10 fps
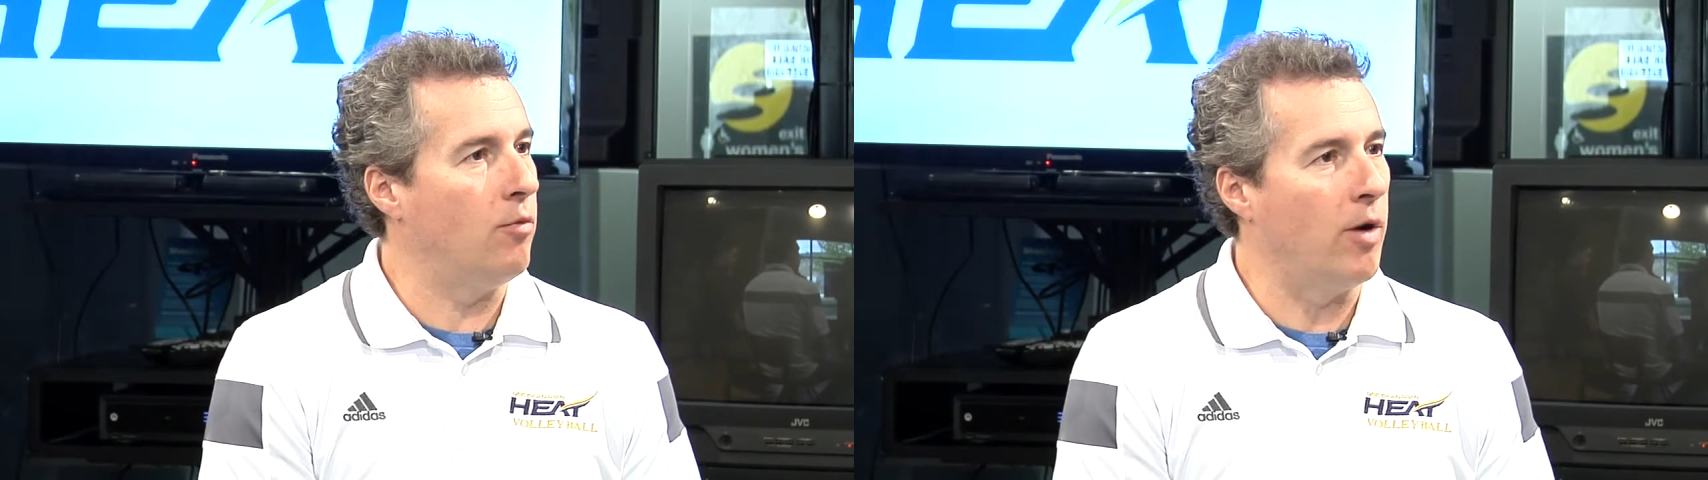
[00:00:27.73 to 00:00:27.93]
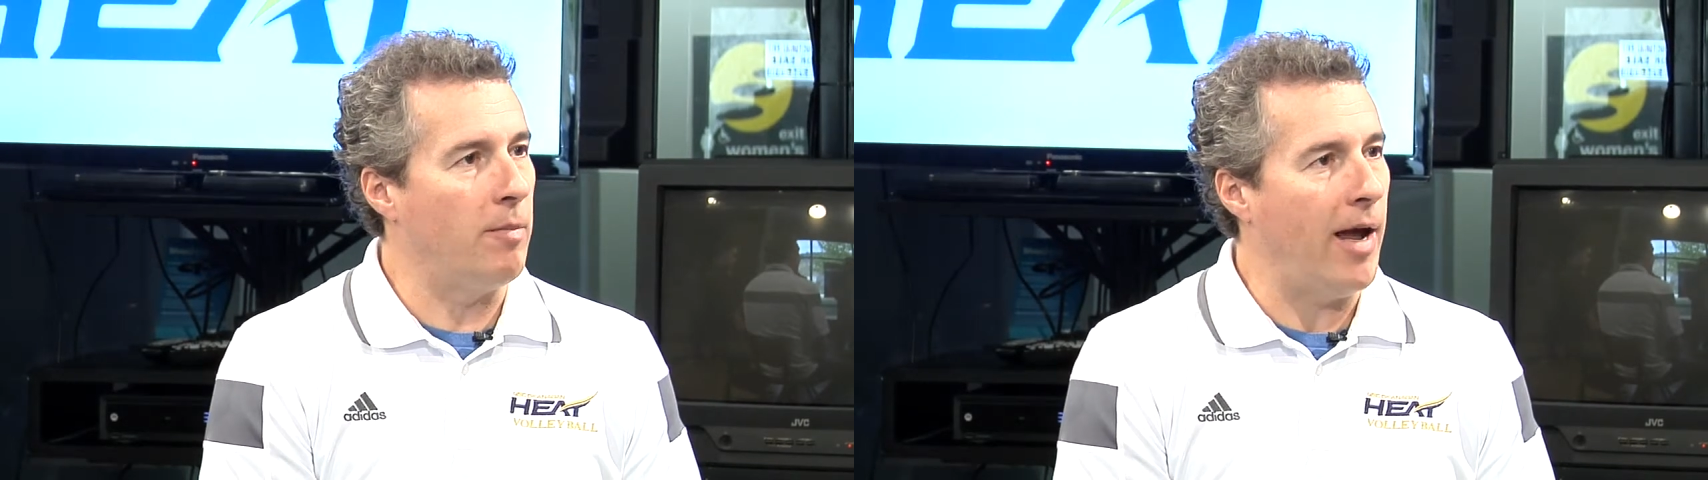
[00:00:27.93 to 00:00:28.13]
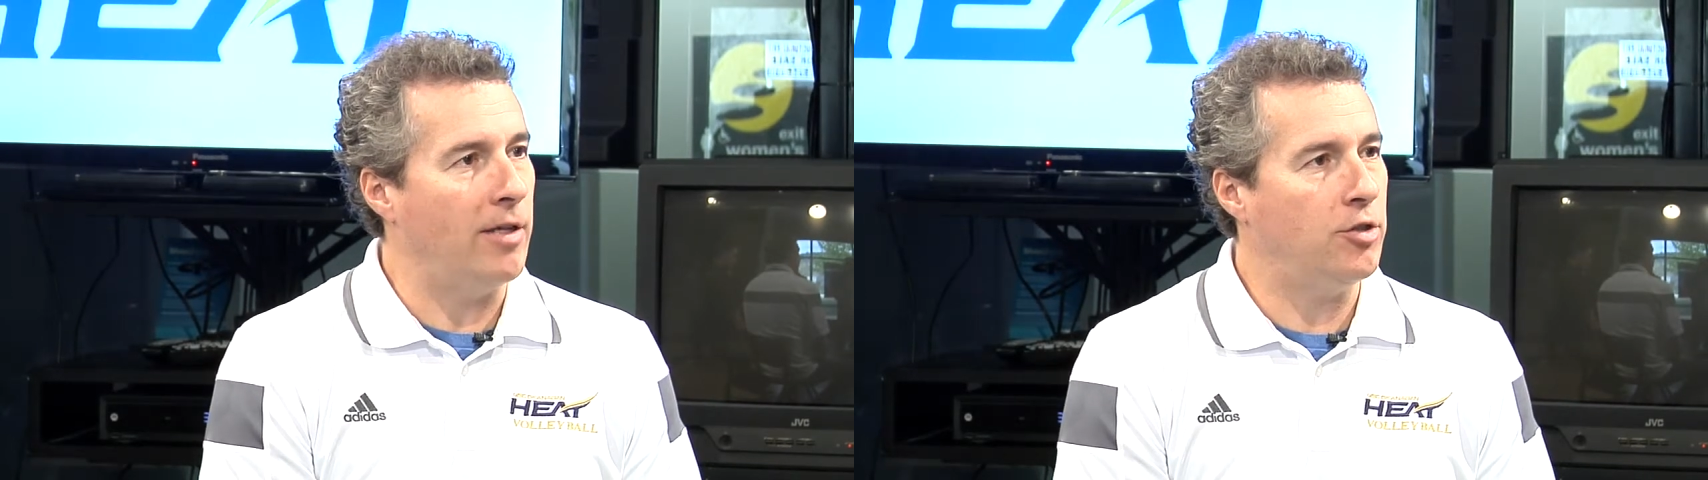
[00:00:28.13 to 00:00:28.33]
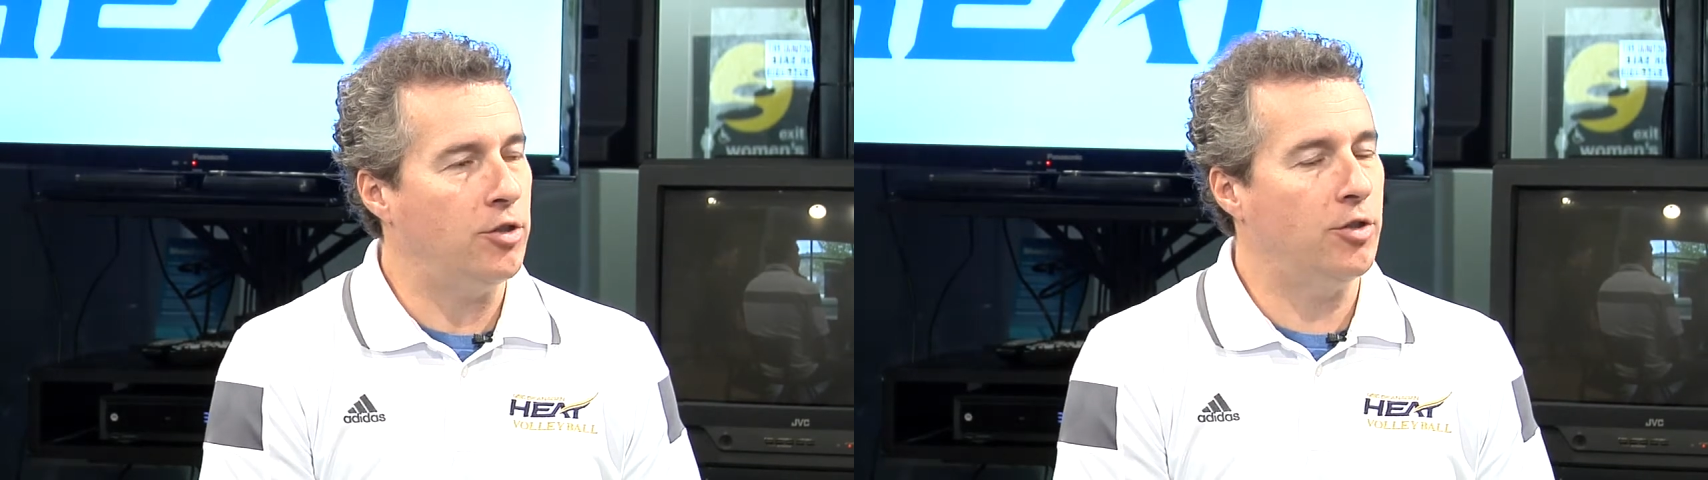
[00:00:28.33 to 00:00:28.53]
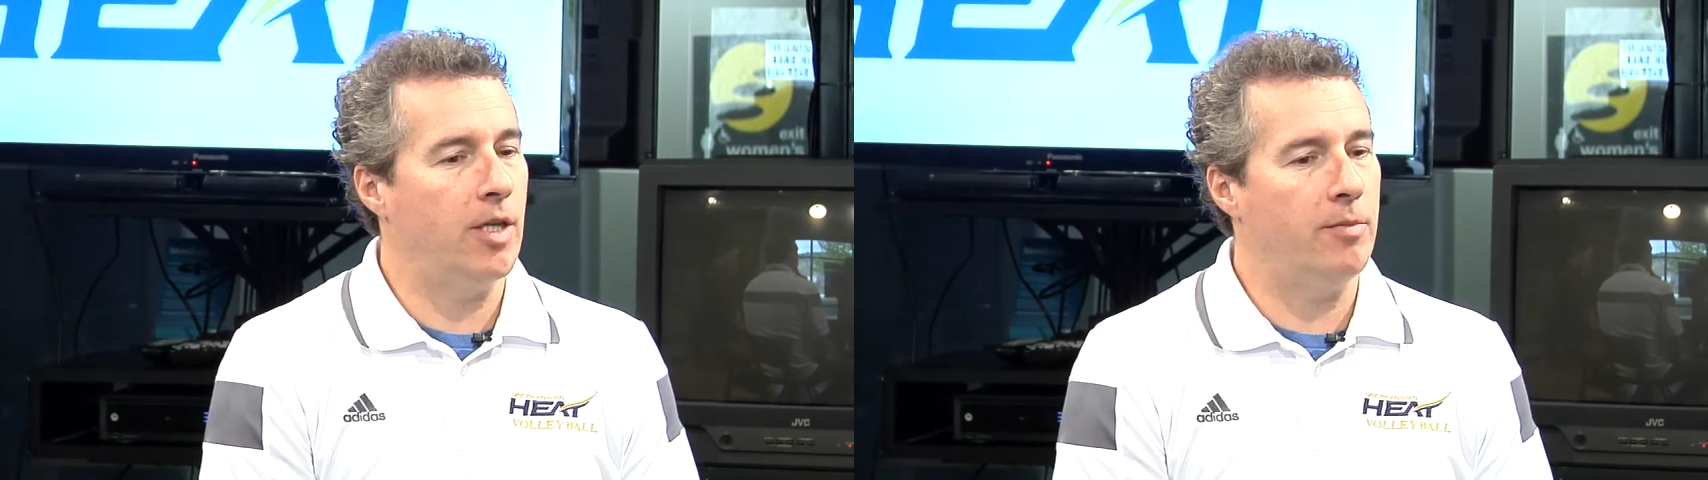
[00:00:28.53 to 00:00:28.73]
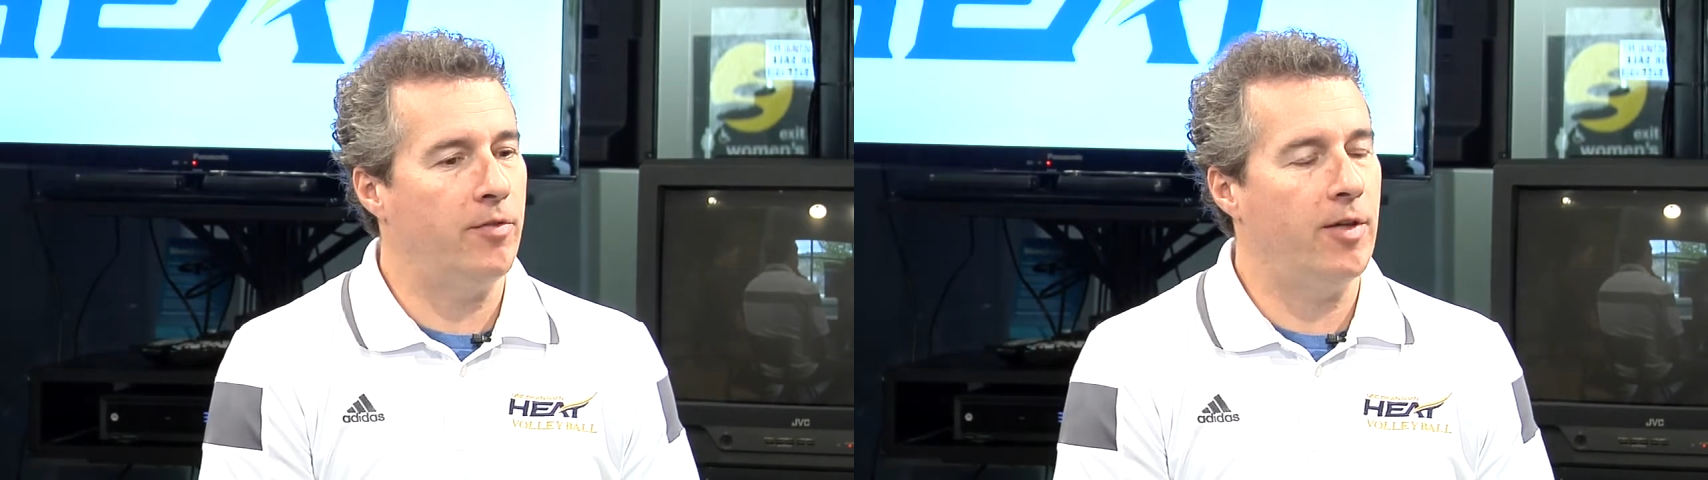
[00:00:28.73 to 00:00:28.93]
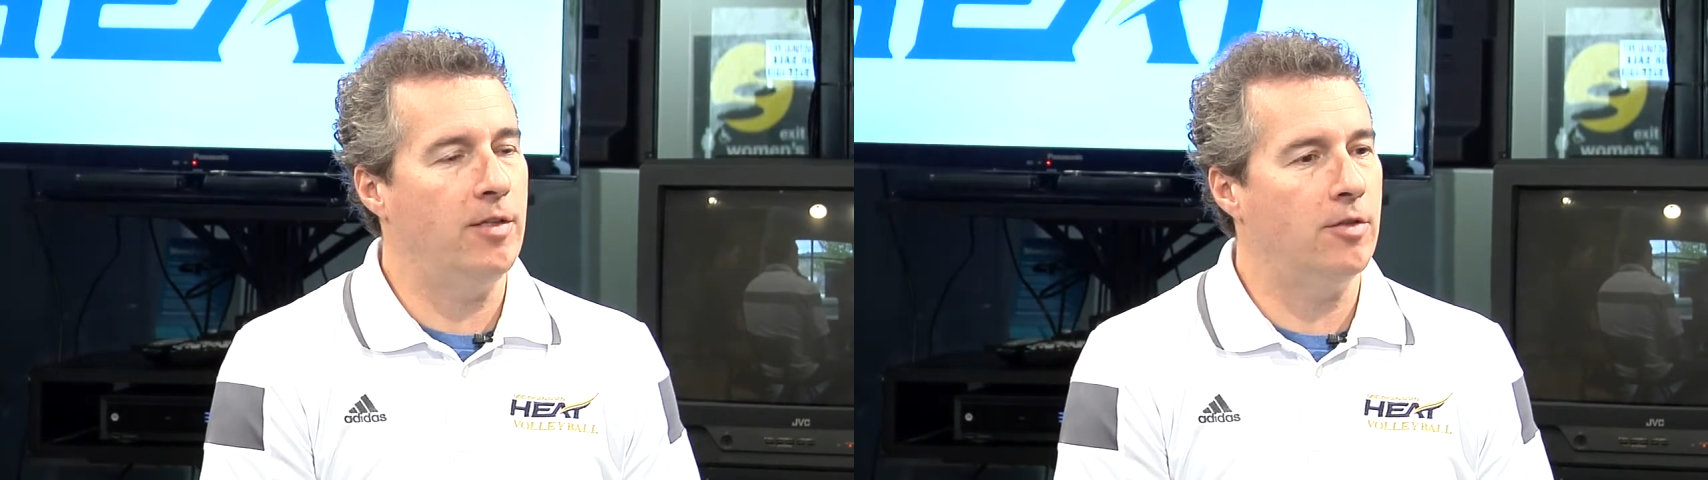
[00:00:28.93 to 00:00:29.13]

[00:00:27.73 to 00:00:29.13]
one match type of thing.